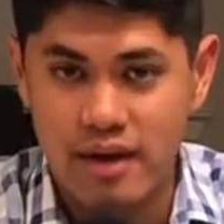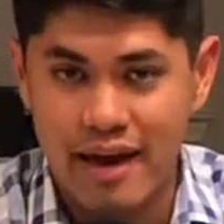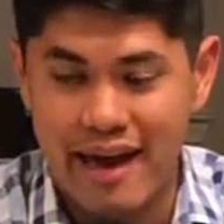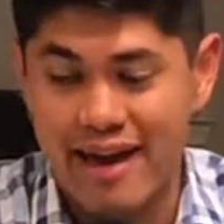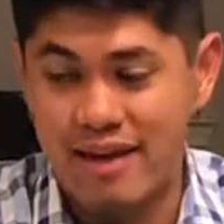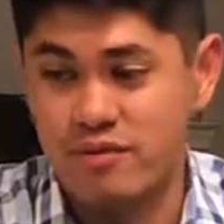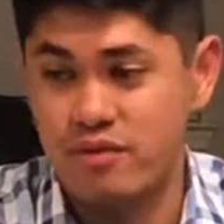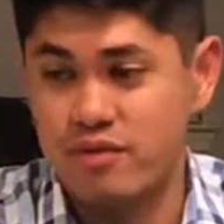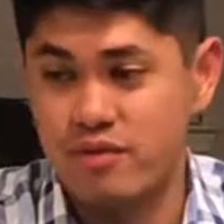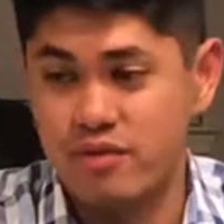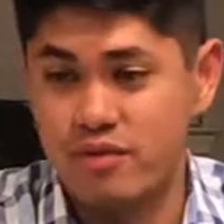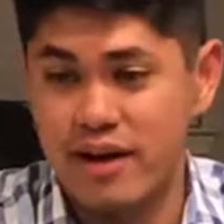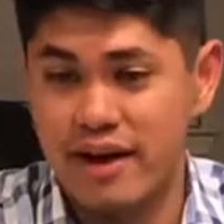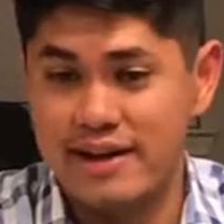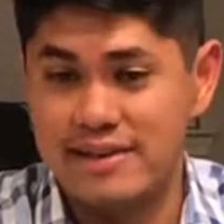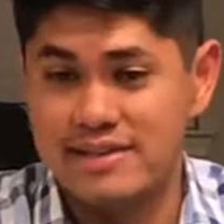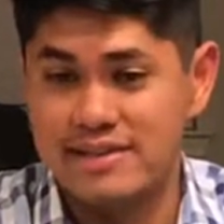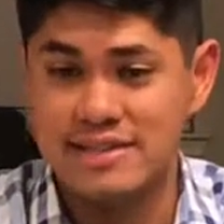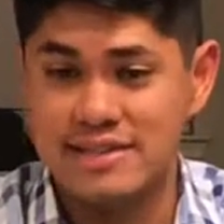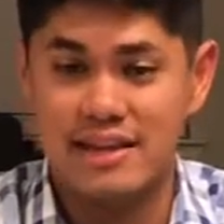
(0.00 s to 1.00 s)
at
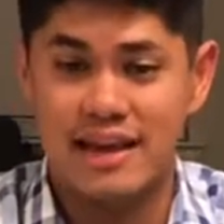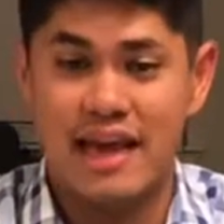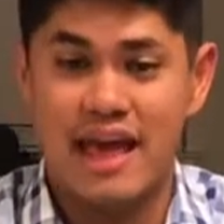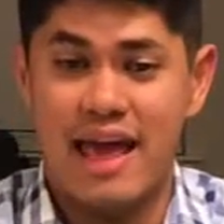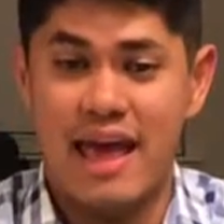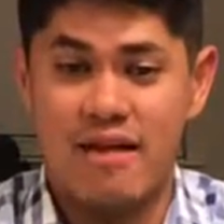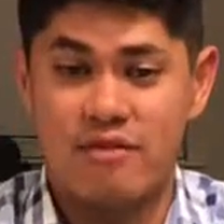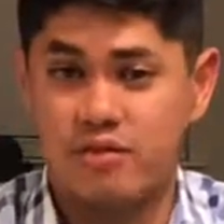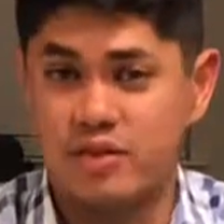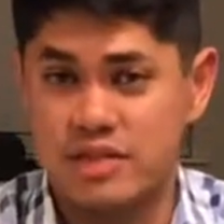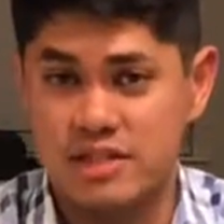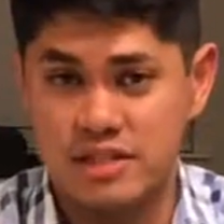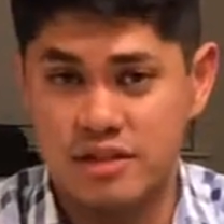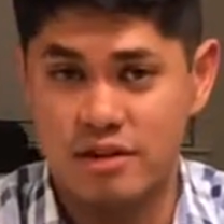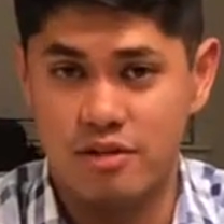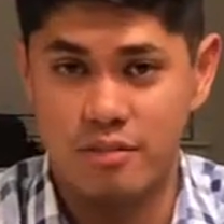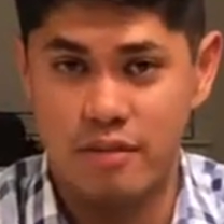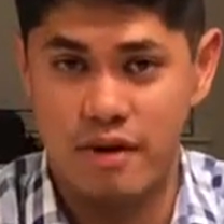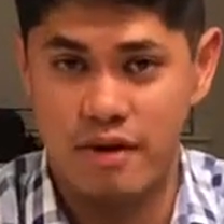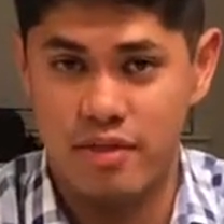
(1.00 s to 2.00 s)
Verizon every
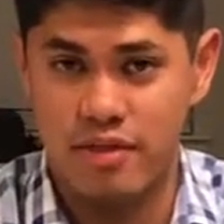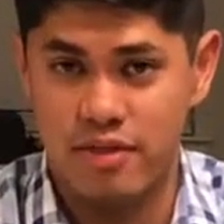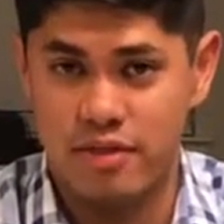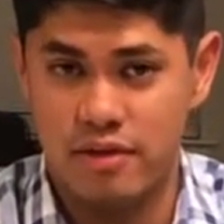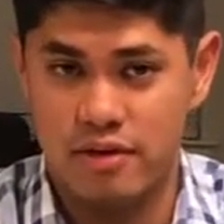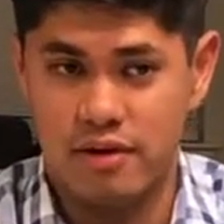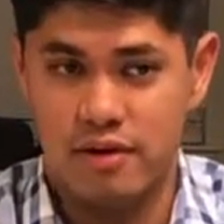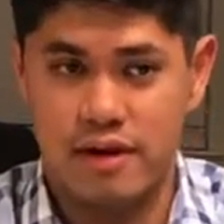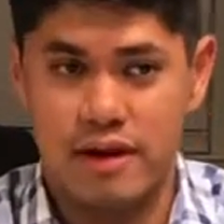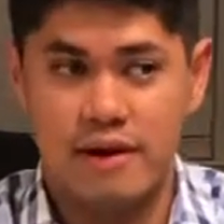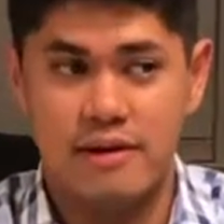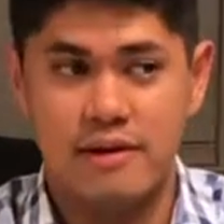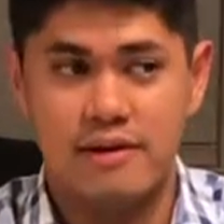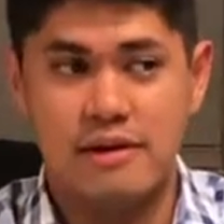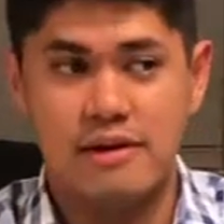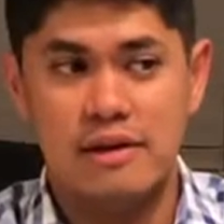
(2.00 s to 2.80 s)
single month. Okay.